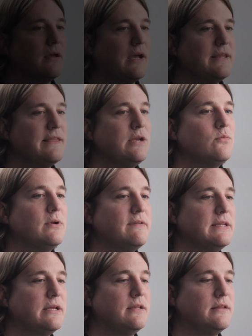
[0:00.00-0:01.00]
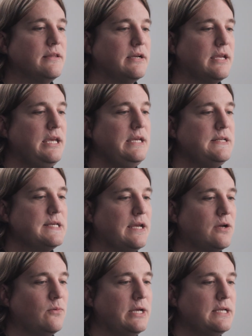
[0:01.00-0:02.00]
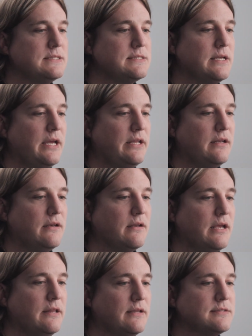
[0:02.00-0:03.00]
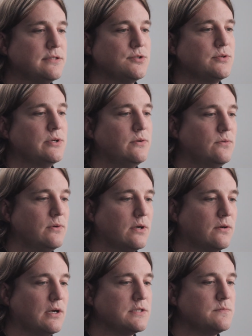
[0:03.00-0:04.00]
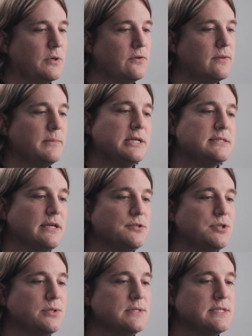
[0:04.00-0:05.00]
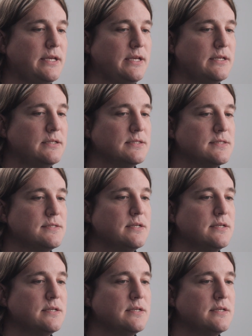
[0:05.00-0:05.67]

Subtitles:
think one of the key takeaways, and this is true across both of my sessions, is